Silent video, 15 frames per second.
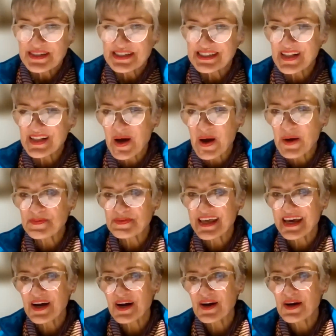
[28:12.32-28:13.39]
We still hope
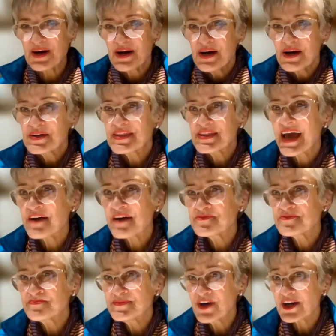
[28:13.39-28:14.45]
there have
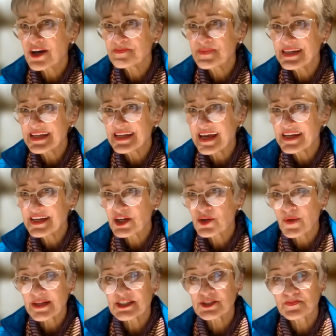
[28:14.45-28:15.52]
not been any
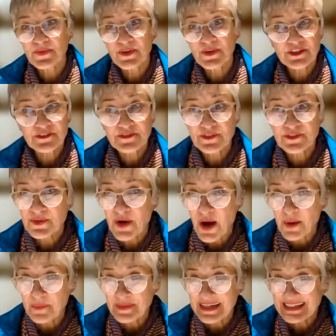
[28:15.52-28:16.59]
questions, beautiful
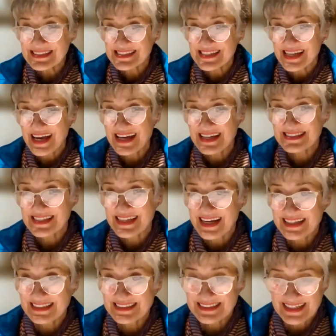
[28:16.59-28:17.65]
comments,
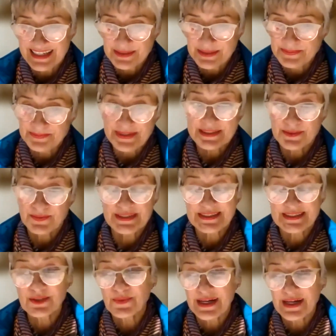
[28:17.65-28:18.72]
but we're
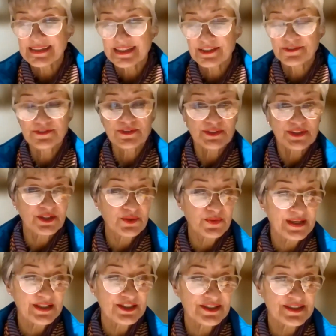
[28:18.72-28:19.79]
still waiting for the
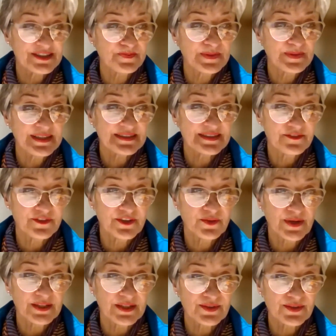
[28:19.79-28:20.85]
questions. Please, if
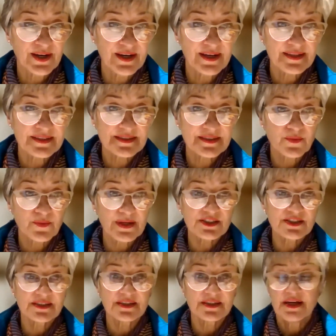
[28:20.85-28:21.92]
you want to ask a
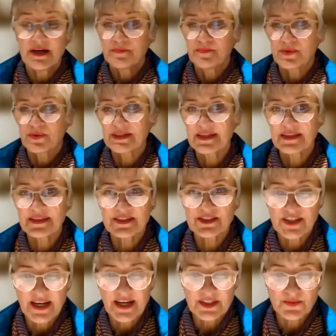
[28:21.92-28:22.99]
question, put it in the
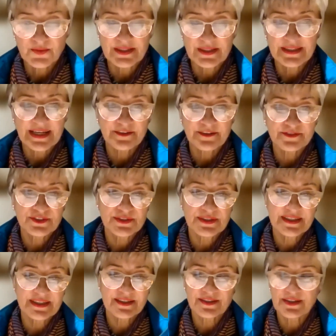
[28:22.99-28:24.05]
chat. We'll love to
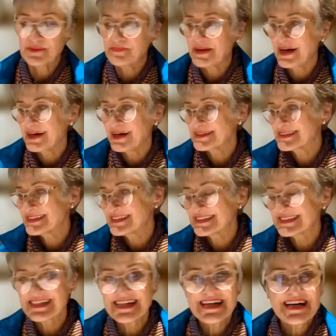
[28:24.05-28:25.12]
hear about
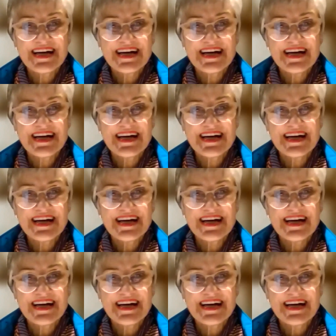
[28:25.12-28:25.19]
it.